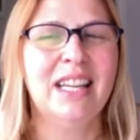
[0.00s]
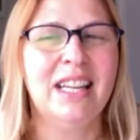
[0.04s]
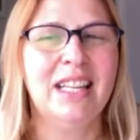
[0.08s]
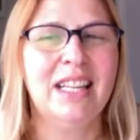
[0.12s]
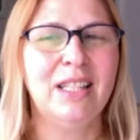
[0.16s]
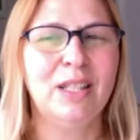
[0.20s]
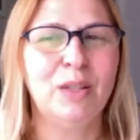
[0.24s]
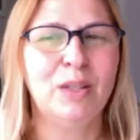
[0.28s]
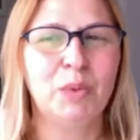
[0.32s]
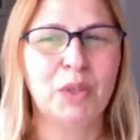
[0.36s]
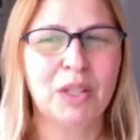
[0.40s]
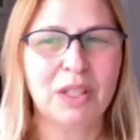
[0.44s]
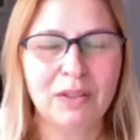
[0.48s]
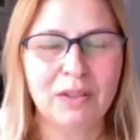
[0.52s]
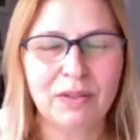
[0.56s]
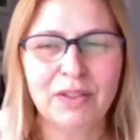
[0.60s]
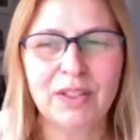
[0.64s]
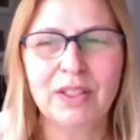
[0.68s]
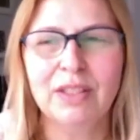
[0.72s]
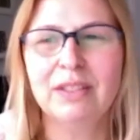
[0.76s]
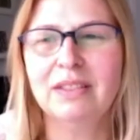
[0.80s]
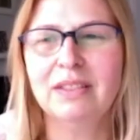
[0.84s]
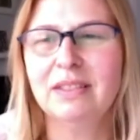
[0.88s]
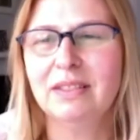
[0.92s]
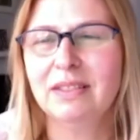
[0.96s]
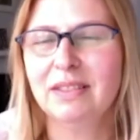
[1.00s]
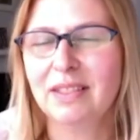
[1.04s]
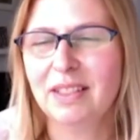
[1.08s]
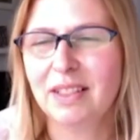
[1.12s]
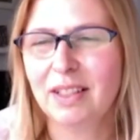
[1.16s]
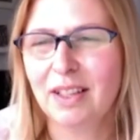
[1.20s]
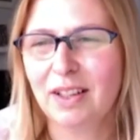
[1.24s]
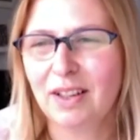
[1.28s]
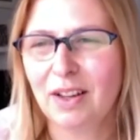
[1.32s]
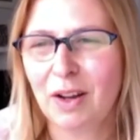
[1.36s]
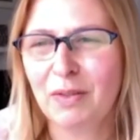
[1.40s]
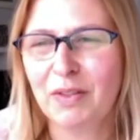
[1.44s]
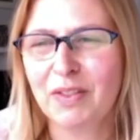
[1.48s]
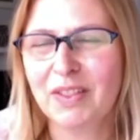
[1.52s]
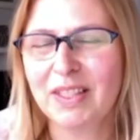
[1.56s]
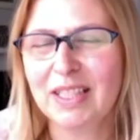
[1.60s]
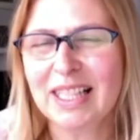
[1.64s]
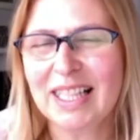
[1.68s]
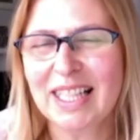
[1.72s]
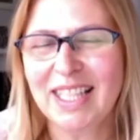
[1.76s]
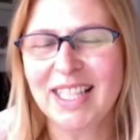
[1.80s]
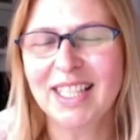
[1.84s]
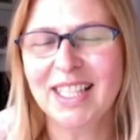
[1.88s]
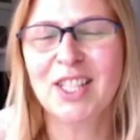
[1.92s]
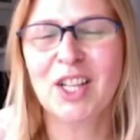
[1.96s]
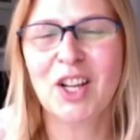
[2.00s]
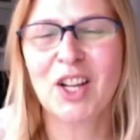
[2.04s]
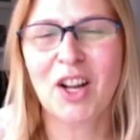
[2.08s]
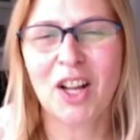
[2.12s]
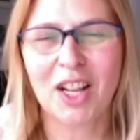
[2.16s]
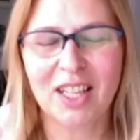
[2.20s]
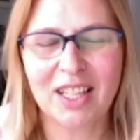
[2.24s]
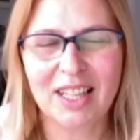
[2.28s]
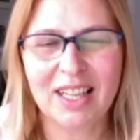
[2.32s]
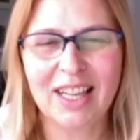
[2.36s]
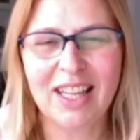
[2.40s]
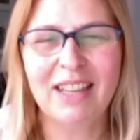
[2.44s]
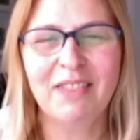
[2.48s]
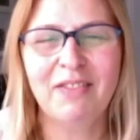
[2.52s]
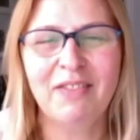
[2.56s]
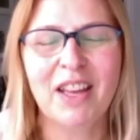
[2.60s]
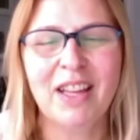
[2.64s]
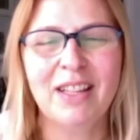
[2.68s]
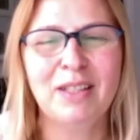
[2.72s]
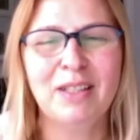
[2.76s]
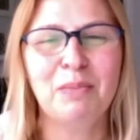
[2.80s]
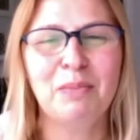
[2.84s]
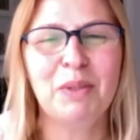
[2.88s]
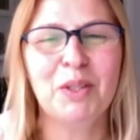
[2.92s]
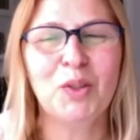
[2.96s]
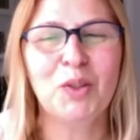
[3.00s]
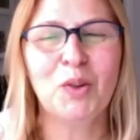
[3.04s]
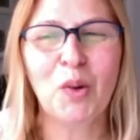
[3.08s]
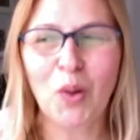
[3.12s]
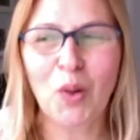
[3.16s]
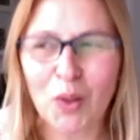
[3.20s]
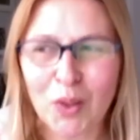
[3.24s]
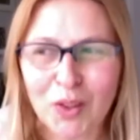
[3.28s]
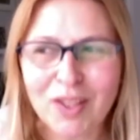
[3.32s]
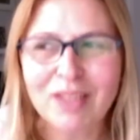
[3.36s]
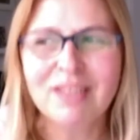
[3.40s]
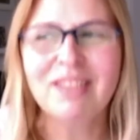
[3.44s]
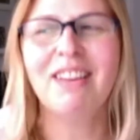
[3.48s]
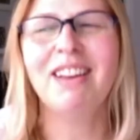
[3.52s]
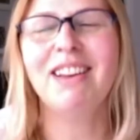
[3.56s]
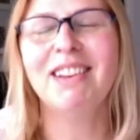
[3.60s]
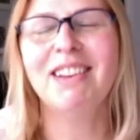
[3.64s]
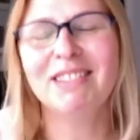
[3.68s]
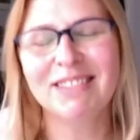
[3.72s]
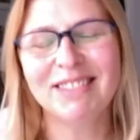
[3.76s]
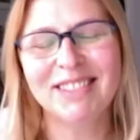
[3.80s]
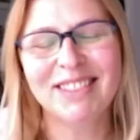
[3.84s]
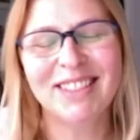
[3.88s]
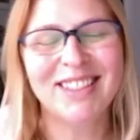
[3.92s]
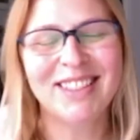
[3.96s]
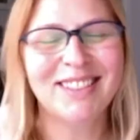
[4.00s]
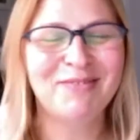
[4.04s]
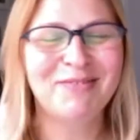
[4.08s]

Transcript: It's a wonderful, obviously, scholarly event, but also